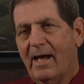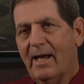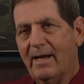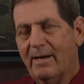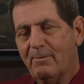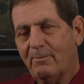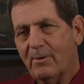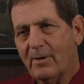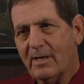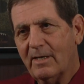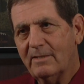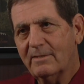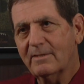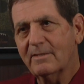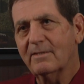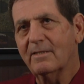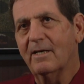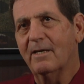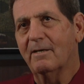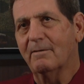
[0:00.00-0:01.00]
It
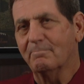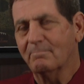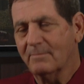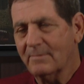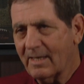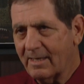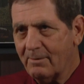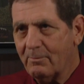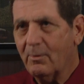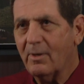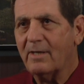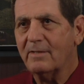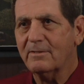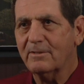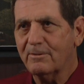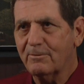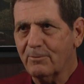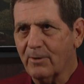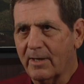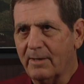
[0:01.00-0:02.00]
was a
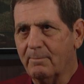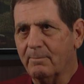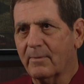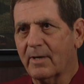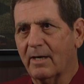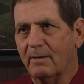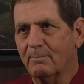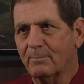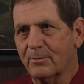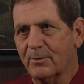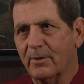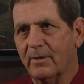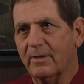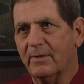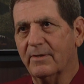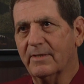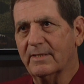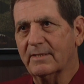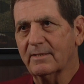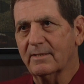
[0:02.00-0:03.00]
dream come
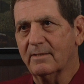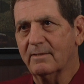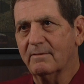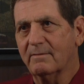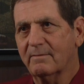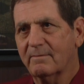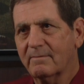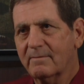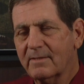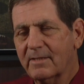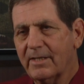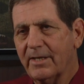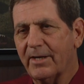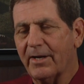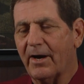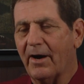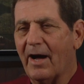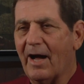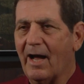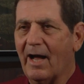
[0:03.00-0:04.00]
true.
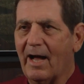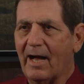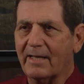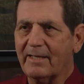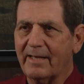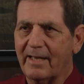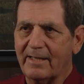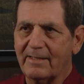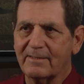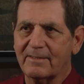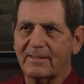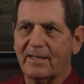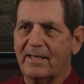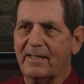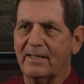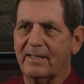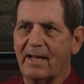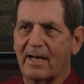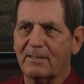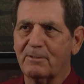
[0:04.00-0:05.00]
I can't say
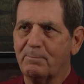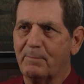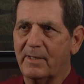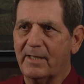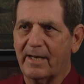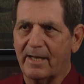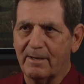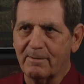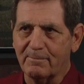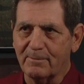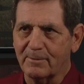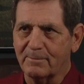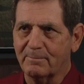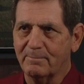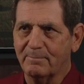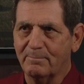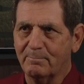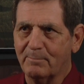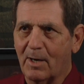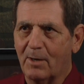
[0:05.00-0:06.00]
that I spent every
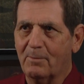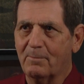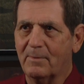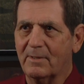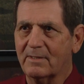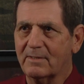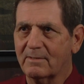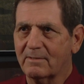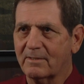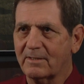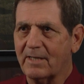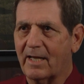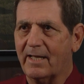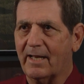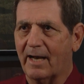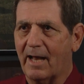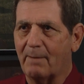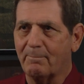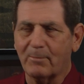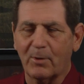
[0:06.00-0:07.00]
moment saying
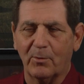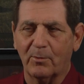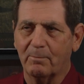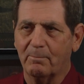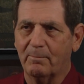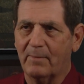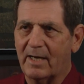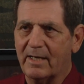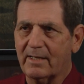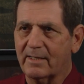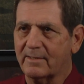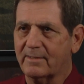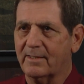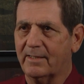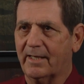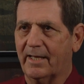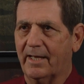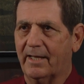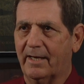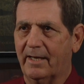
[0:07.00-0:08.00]
I'm going to make it to
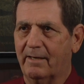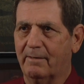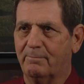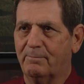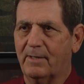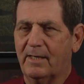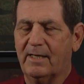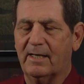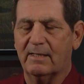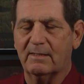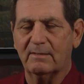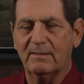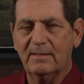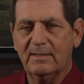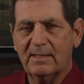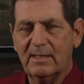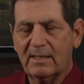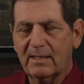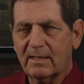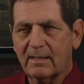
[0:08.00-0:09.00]
the NFL,
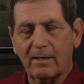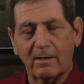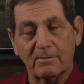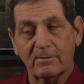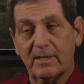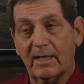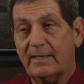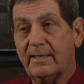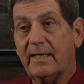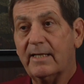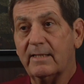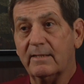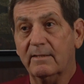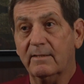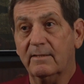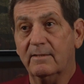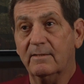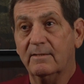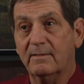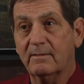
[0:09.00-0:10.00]
because I
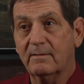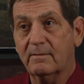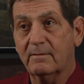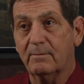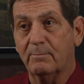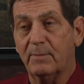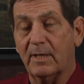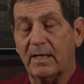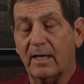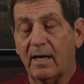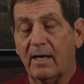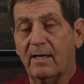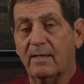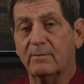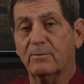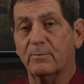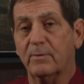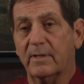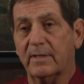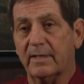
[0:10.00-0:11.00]
didn't, to be
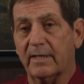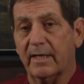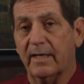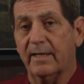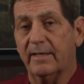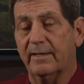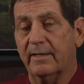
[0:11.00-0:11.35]
honest with you.